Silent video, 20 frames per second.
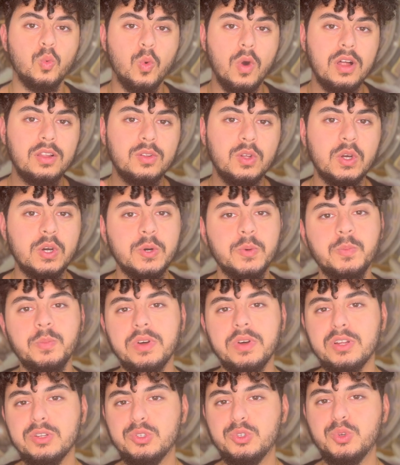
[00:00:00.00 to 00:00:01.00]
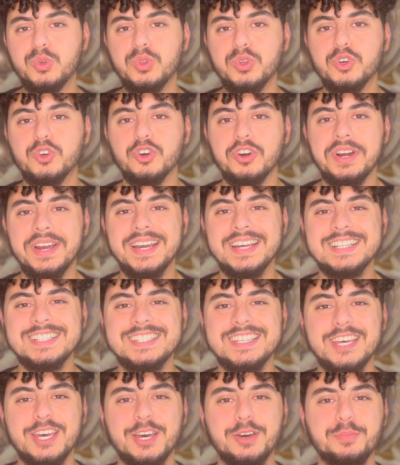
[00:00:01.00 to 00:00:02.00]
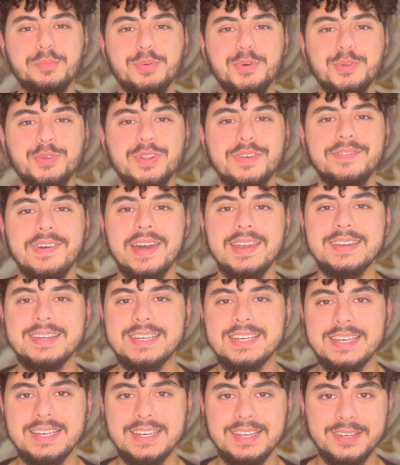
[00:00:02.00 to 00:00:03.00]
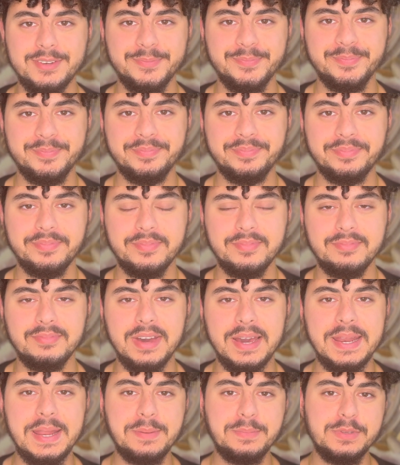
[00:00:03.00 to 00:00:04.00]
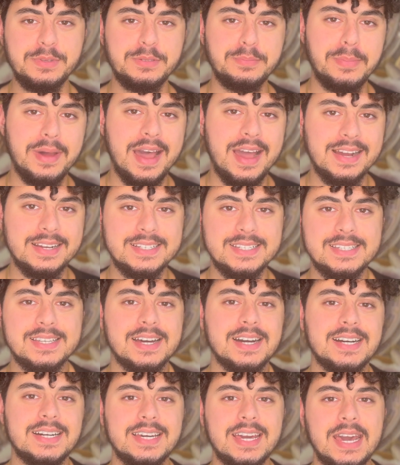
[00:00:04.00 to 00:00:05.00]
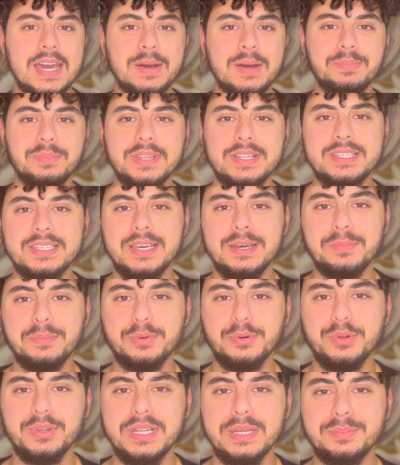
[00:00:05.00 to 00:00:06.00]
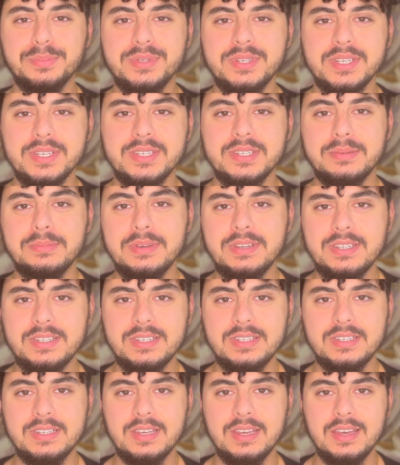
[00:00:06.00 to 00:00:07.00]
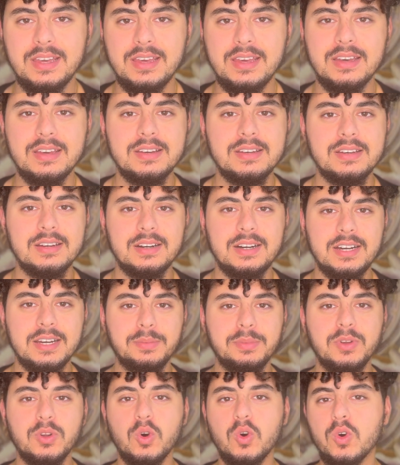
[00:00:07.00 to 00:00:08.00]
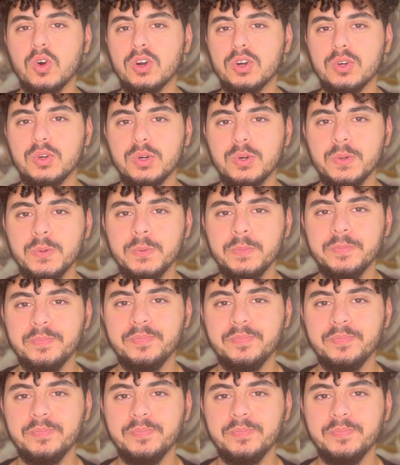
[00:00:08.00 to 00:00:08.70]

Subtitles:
Welcome to the Grand Temple of Enki. My name is Max. I am the Temple Ipsissimus. I'm an oracle